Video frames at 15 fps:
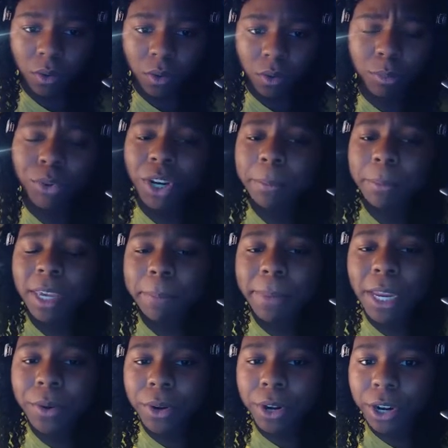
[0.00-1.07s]
Bring me a
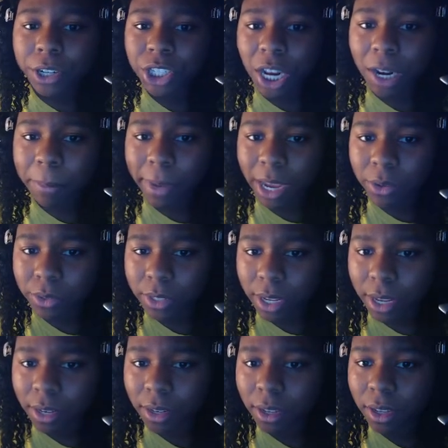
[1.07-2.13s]
mirror, Shen Miao
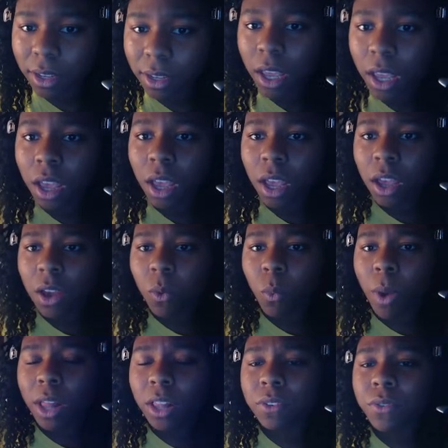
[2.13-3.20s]
said.
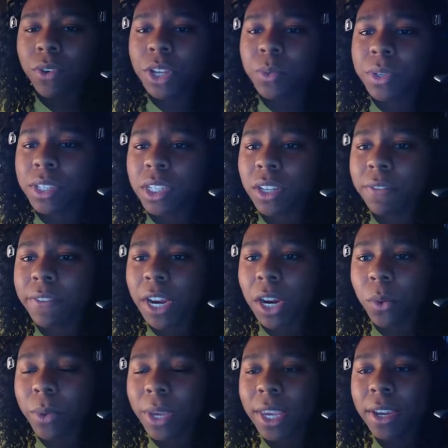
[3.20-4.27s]
While her voice was still very
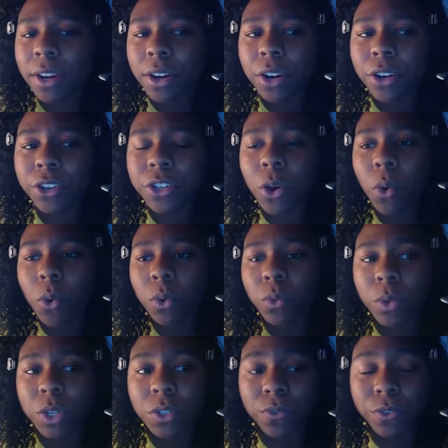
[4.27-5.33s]
weak, her tone
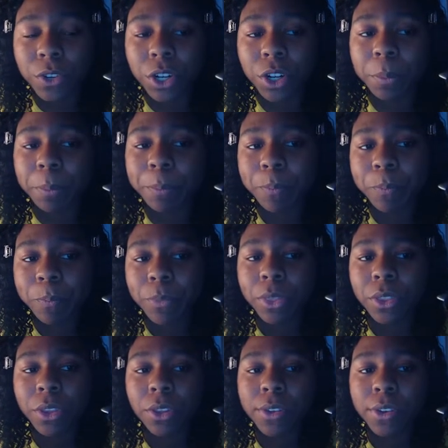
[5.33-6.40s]
was firm.
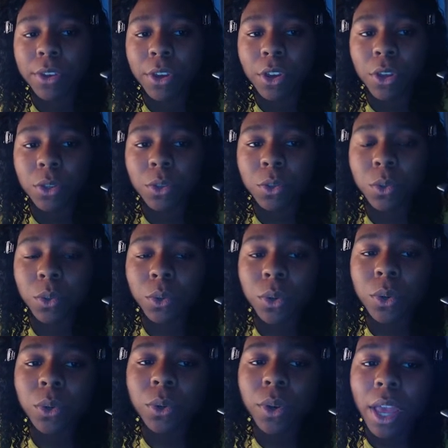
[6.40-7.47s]

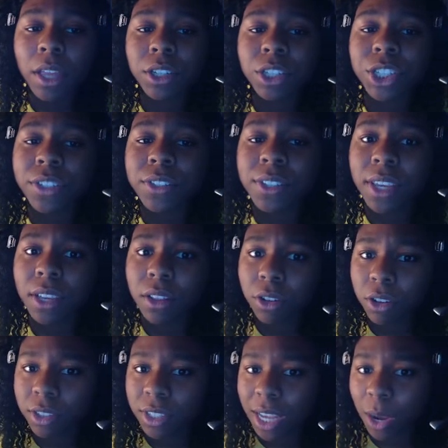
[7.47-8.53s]
Guyu and Jingzi
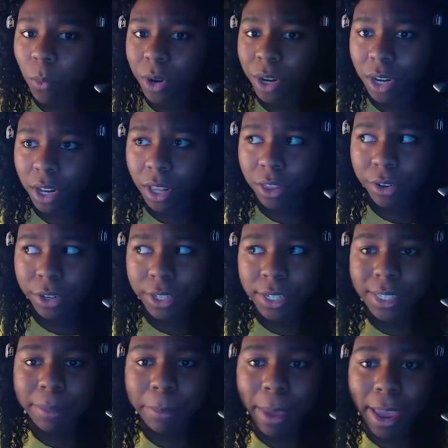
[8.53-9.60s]
looked at one another in
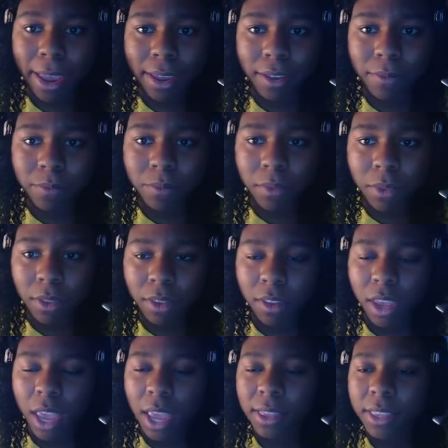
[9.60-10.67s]
dismay.
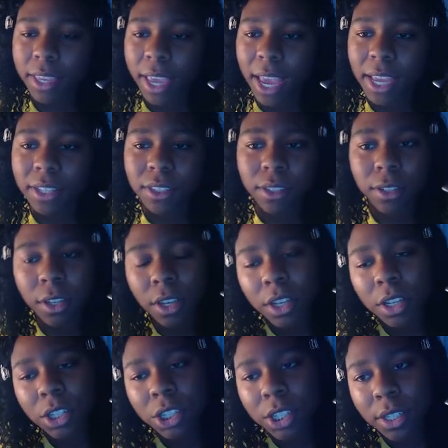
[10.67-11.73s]
In the end,
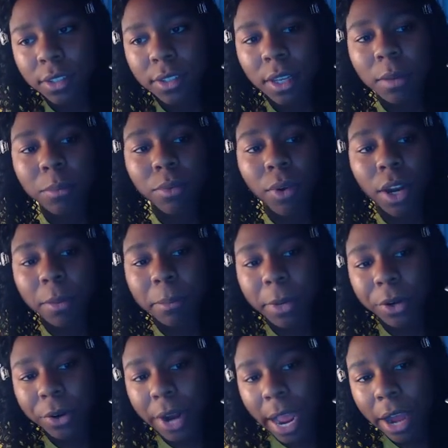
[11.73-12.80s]
Jingzi brought a
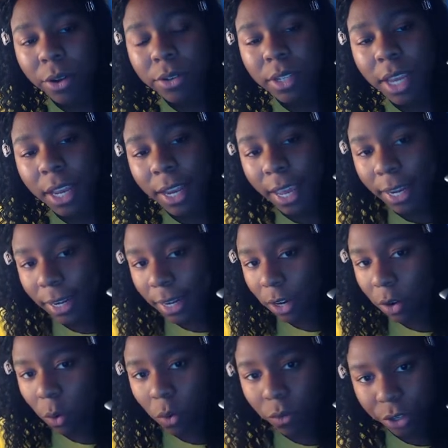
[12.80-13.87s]
mirror out and handed it
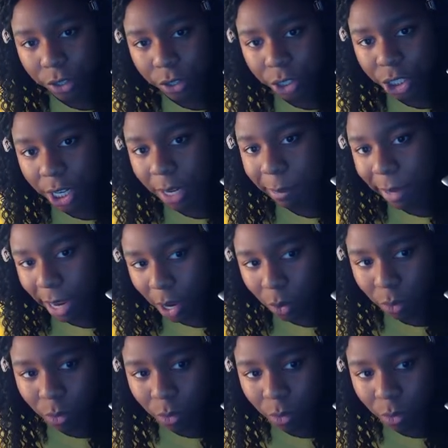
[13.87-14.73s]
over to Shen Miao.